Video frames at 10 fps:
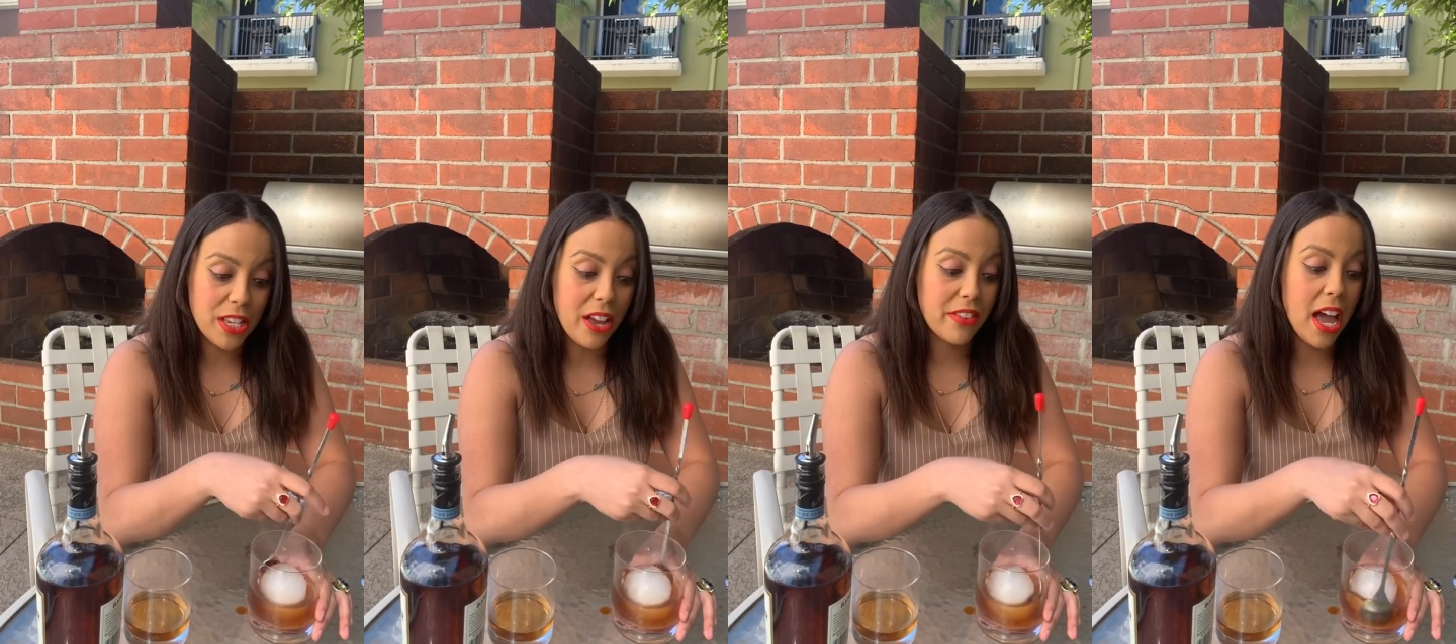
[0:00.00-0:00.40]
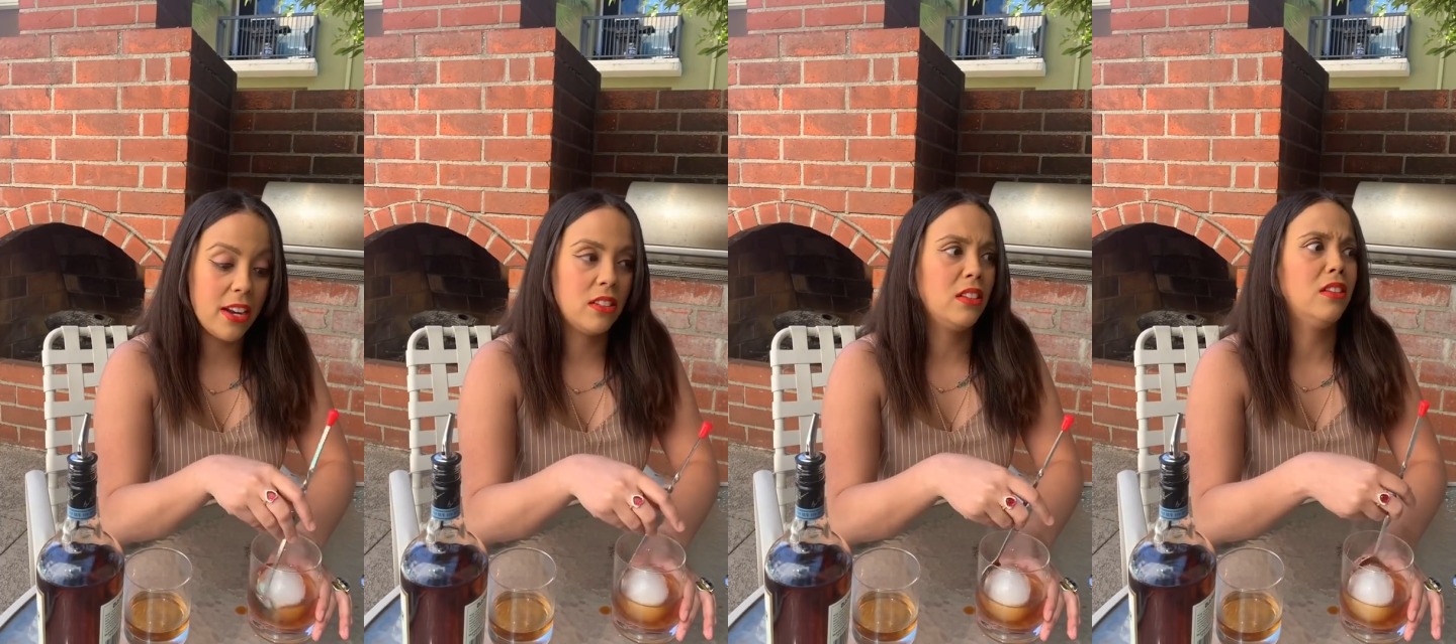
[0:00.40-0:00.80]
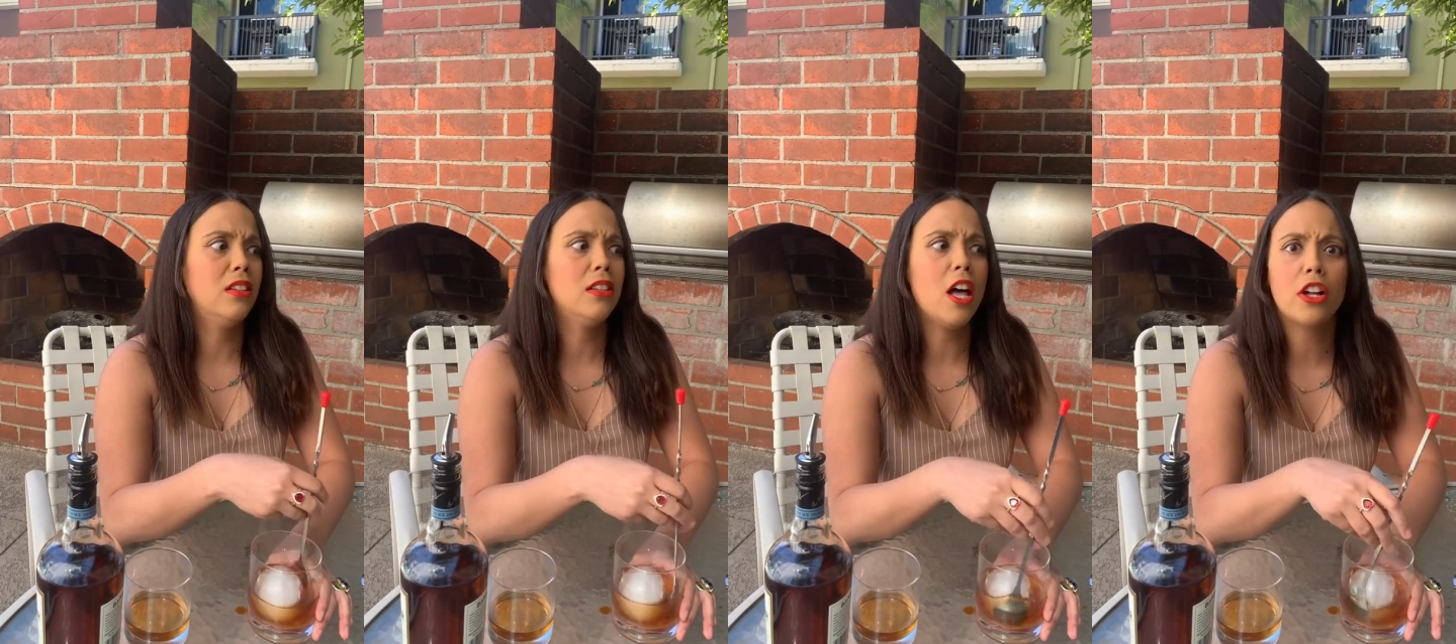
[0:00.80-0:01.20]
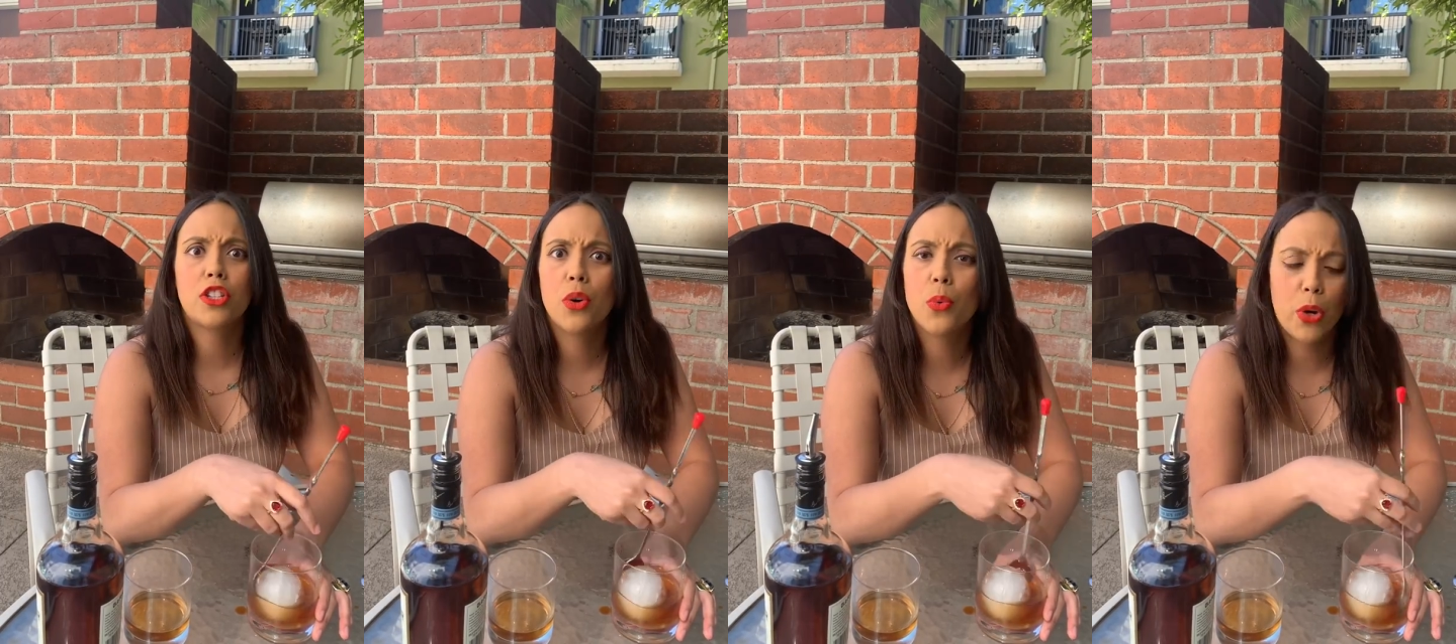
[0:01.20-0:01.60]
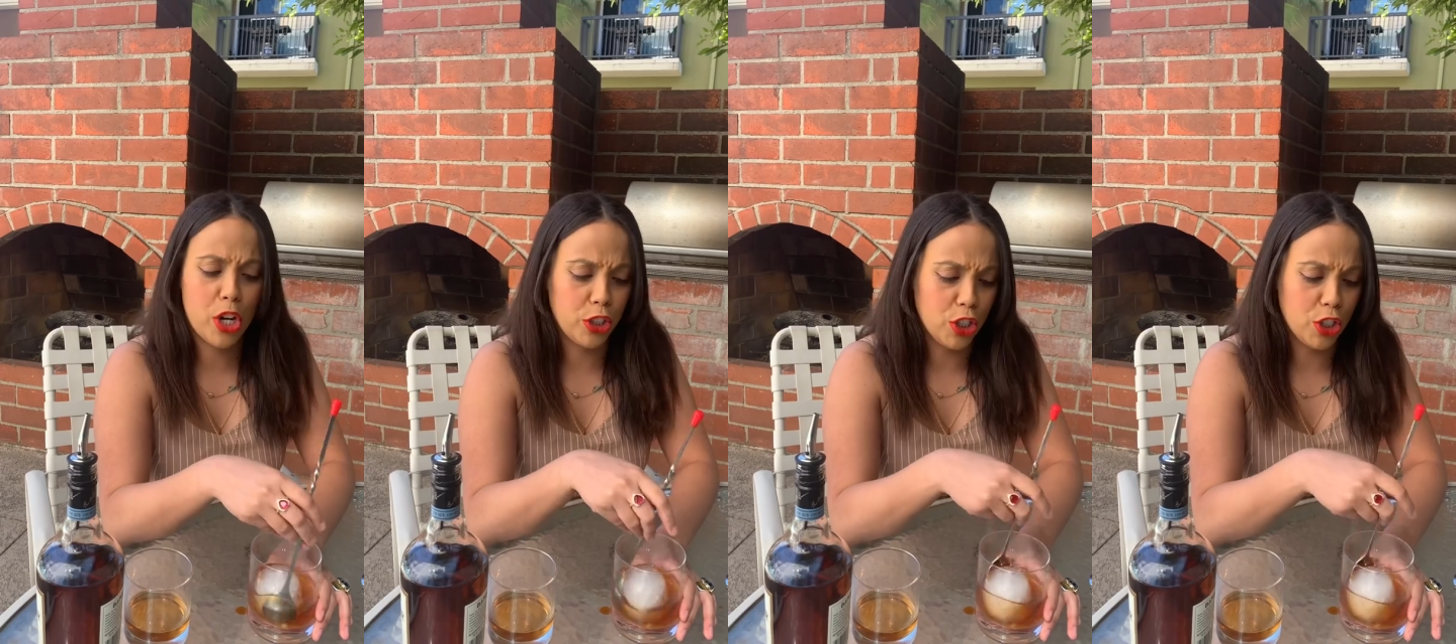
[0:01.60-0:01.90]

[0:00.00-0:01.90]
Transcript: I've gotten lots of weird